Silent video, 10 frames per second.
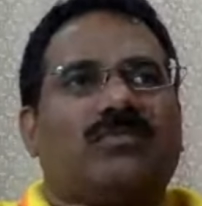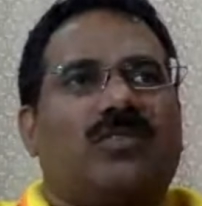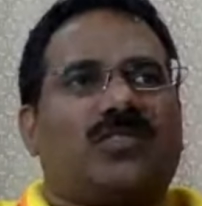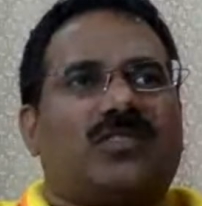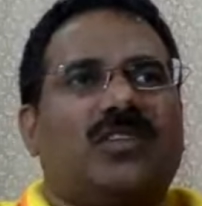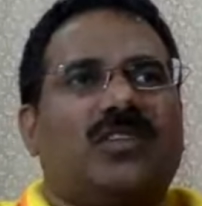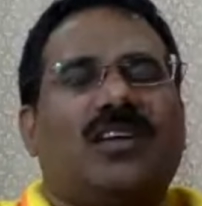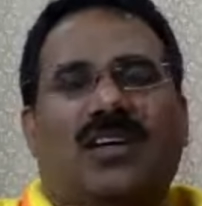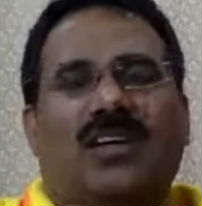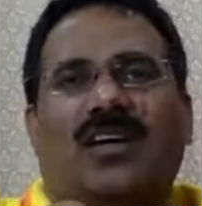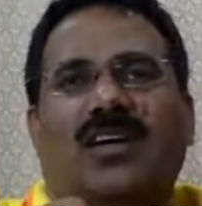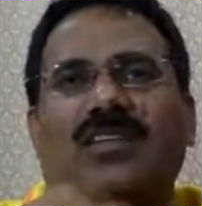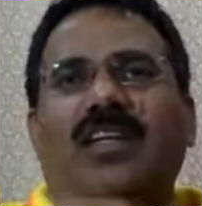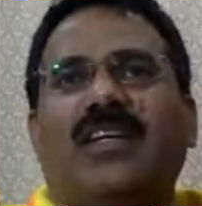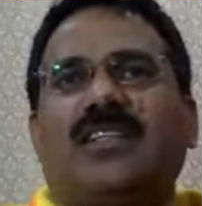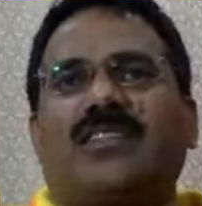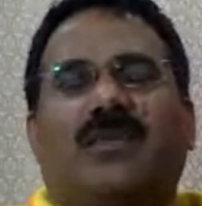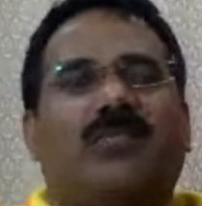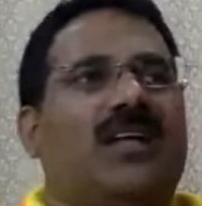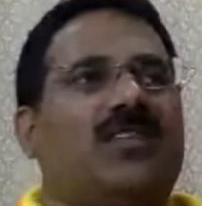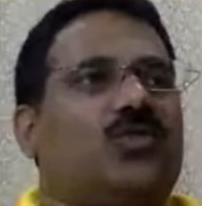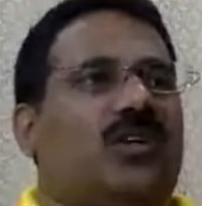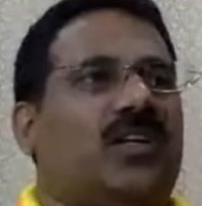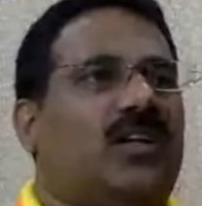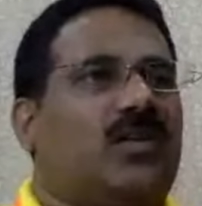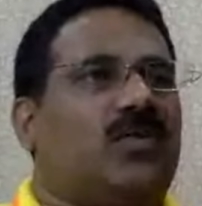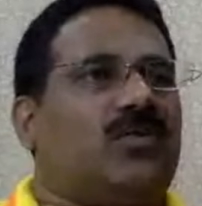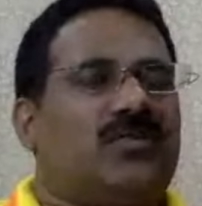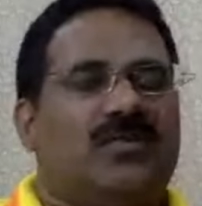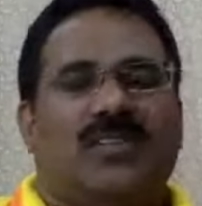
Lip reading: Because they need some lunch or dinner, no?